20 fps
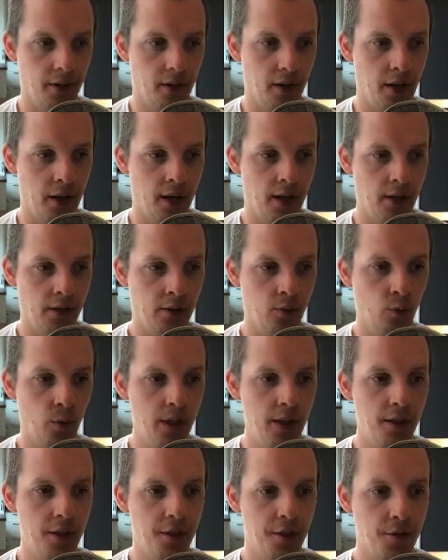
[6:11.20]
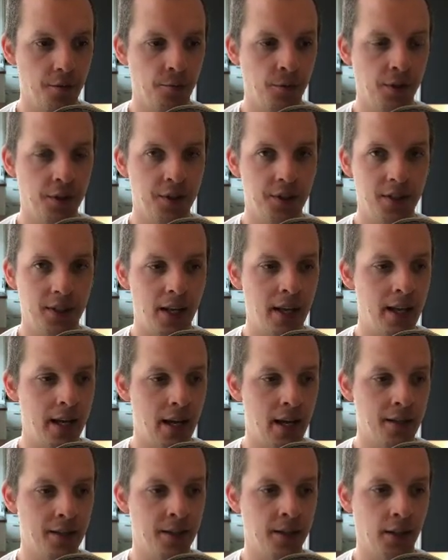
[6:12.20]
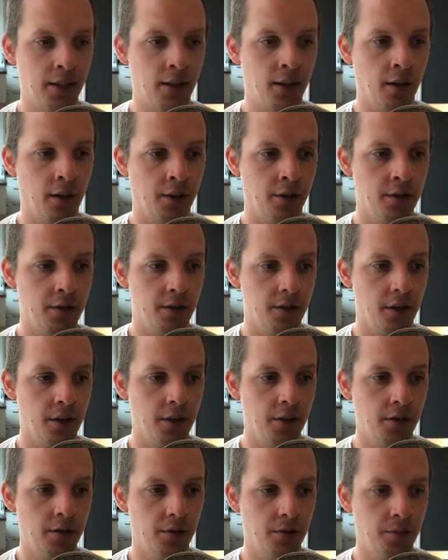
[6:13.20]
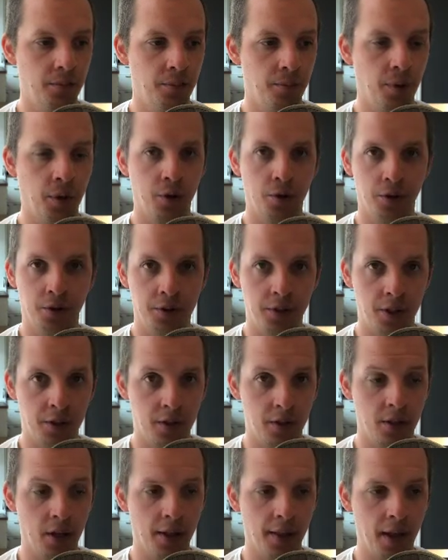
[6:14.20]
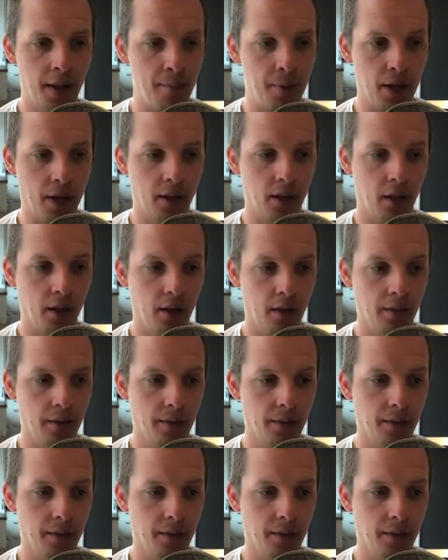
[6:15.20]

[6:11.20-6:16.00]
And the width will stay as an inline style because it's dynamic.